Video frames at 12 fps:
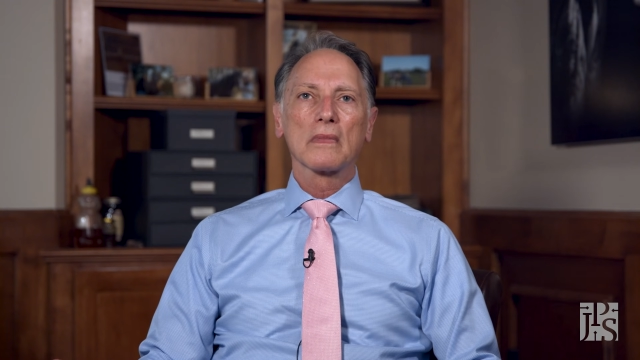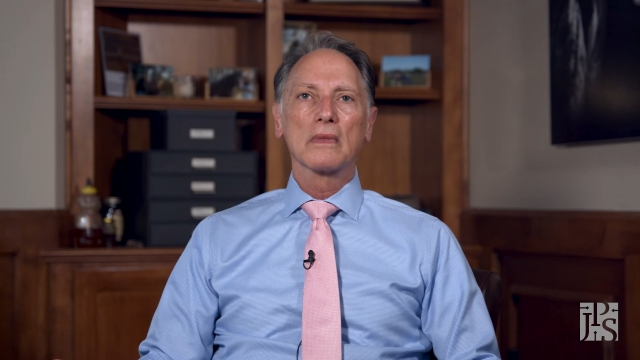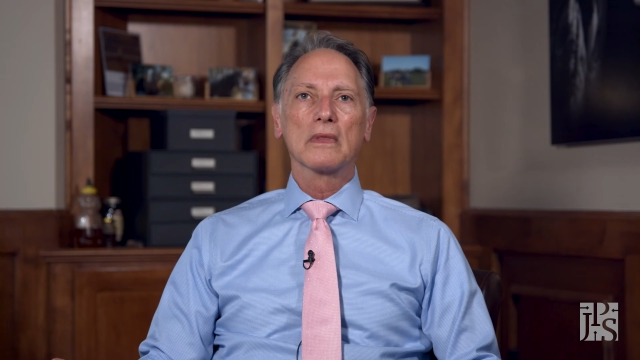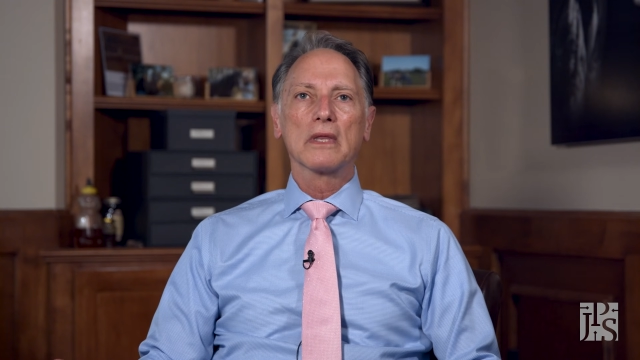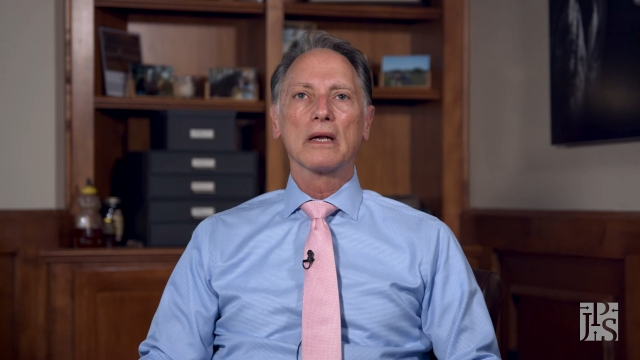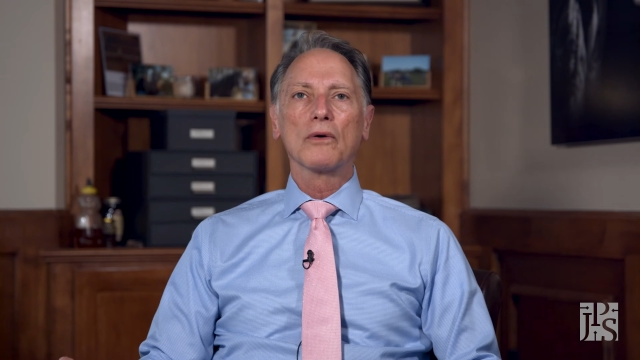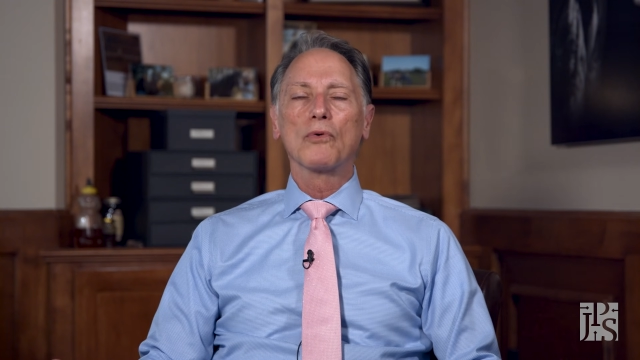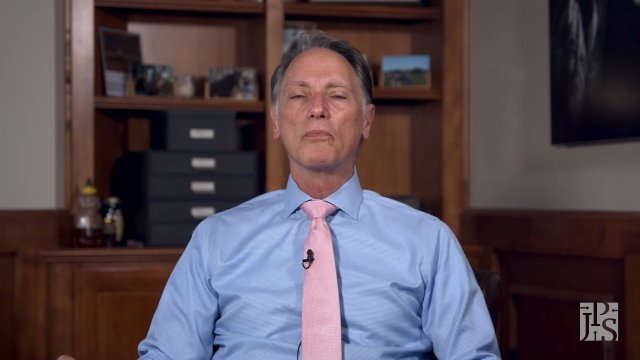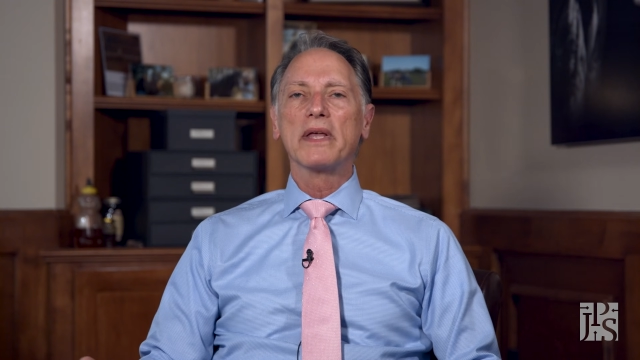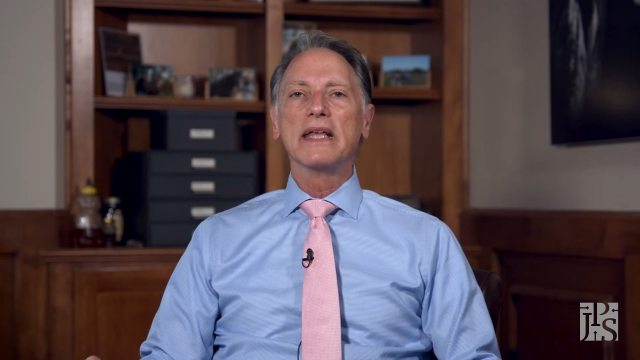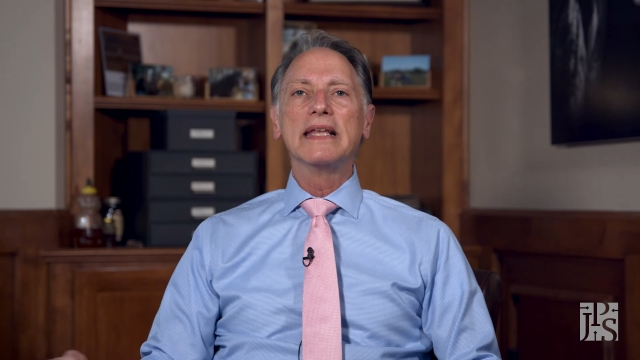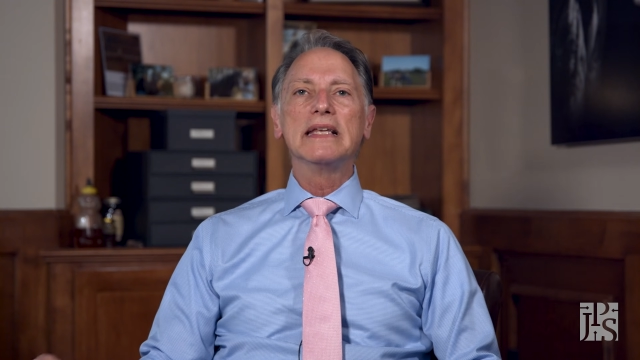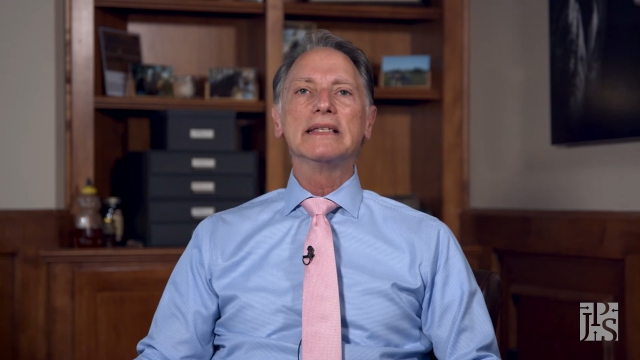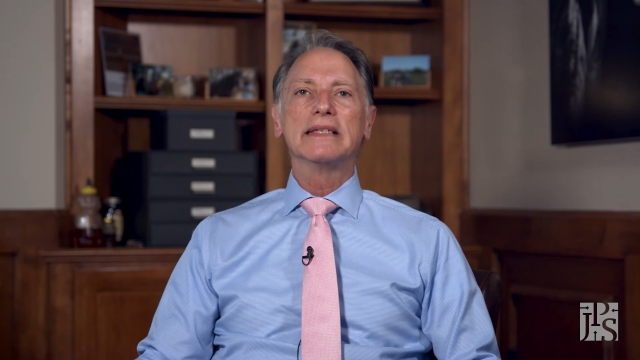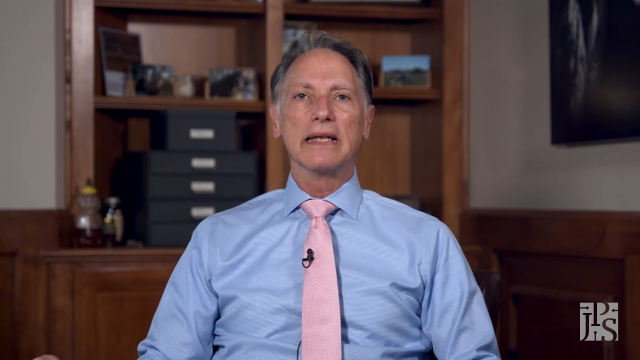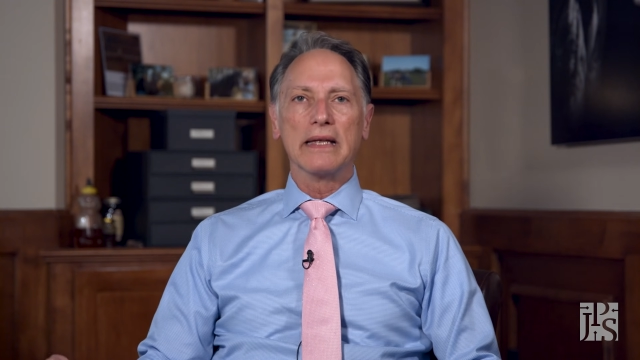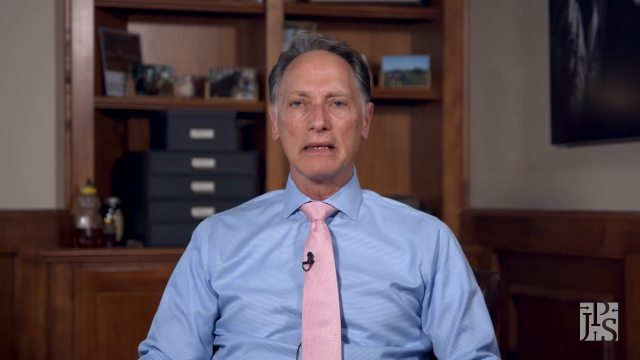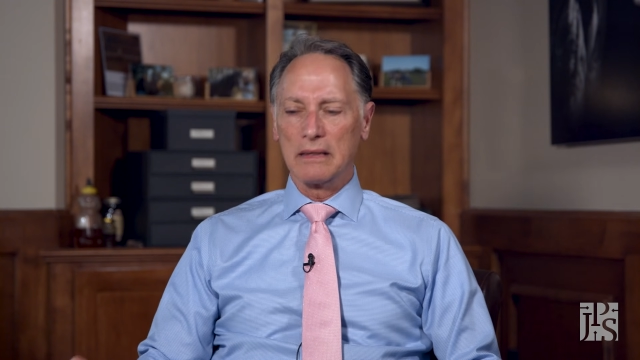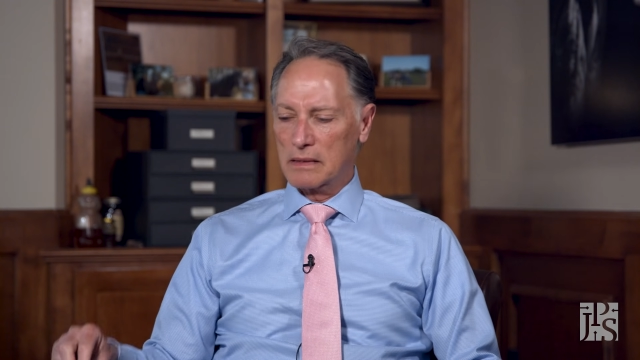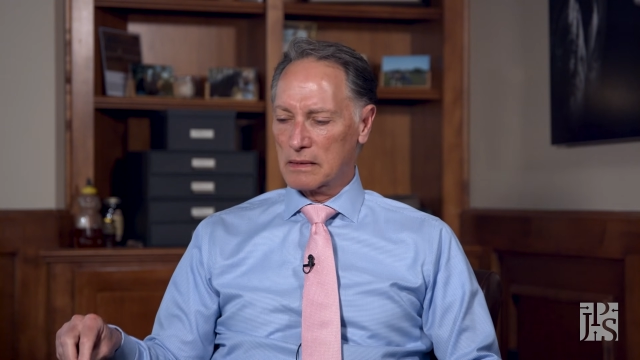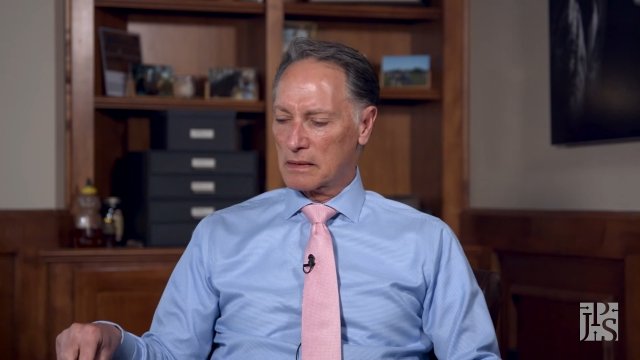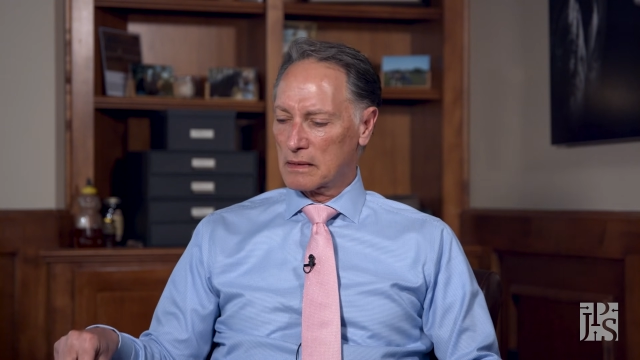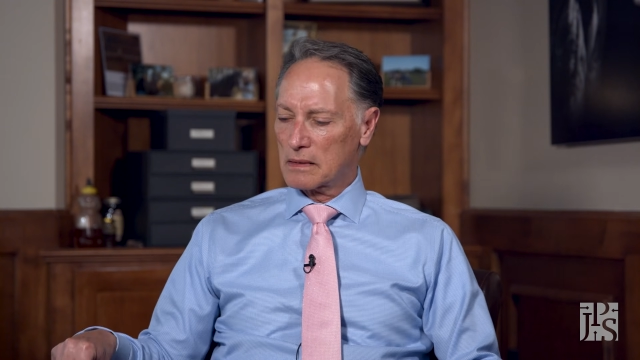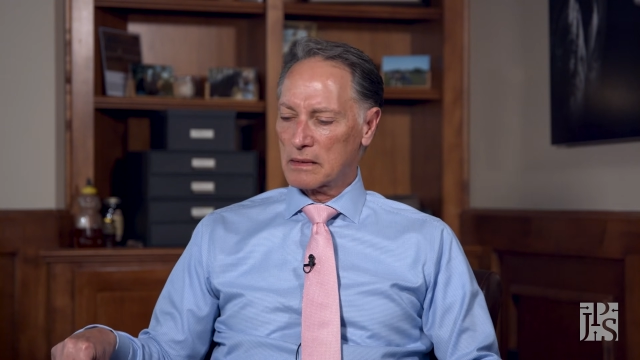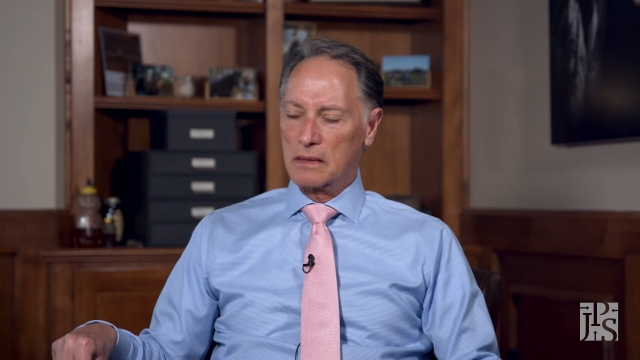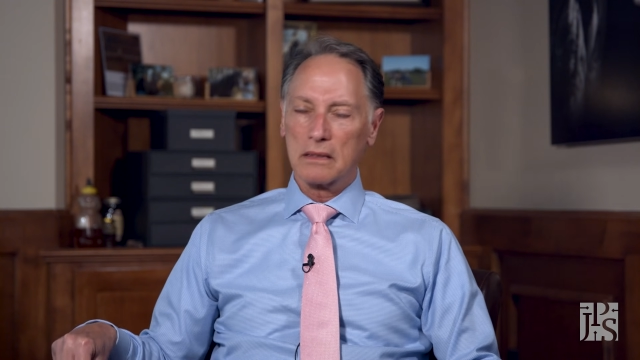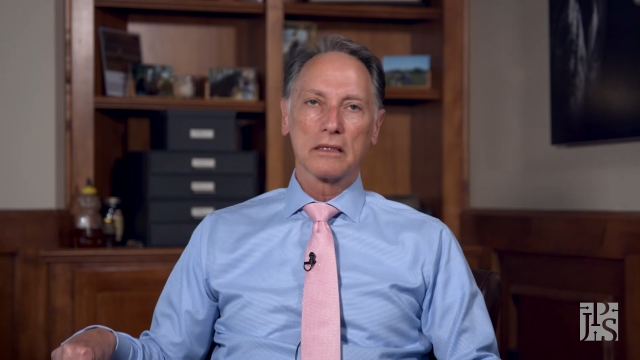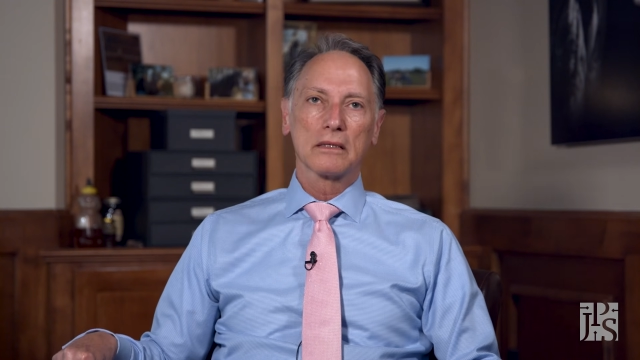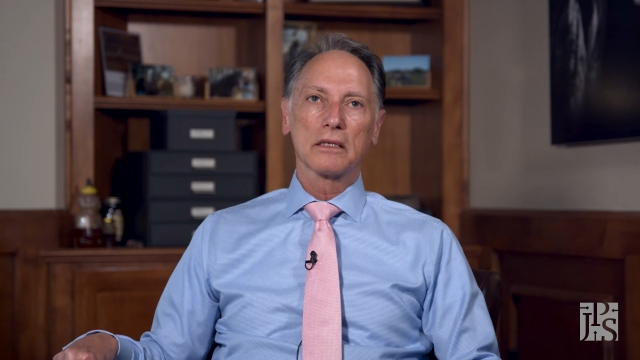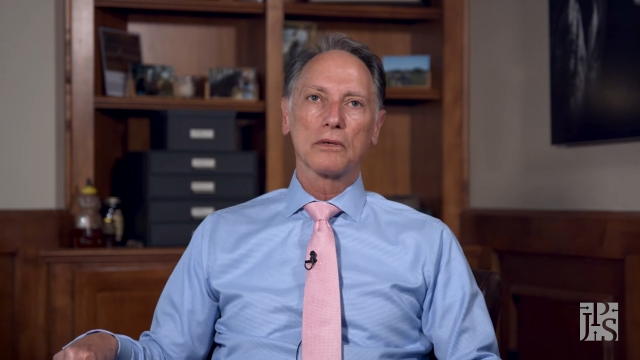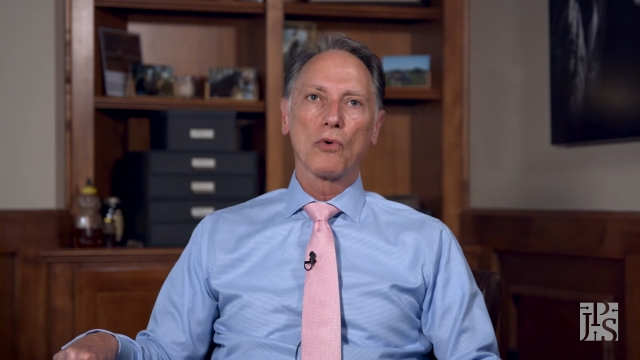that it will be easy to